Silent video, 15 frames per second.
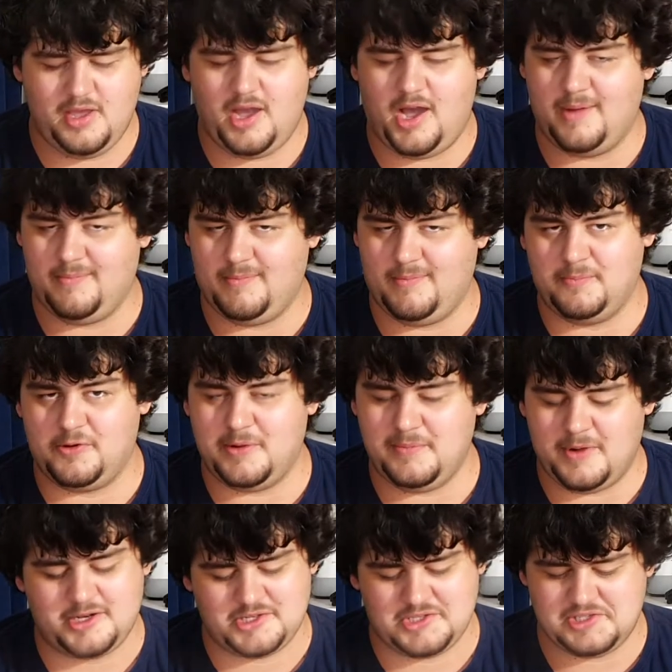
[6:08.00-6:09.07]
I'm, I'm pretty
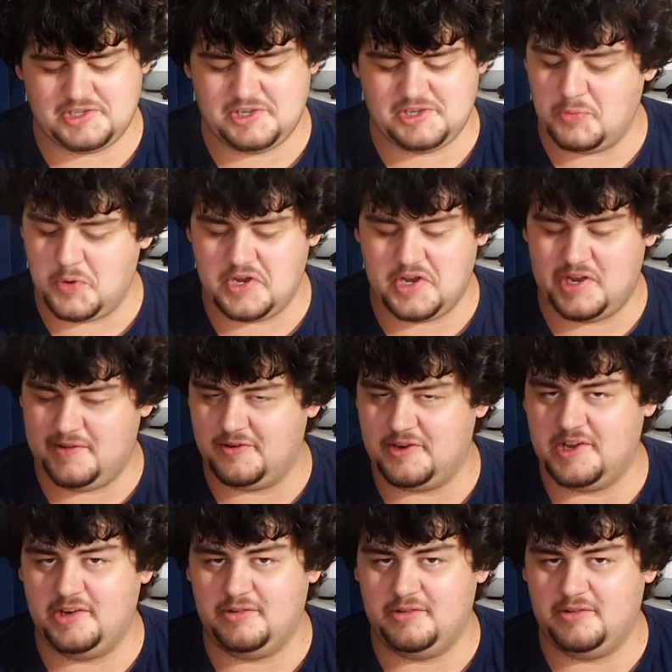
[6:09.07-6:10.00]
much certain we don't even need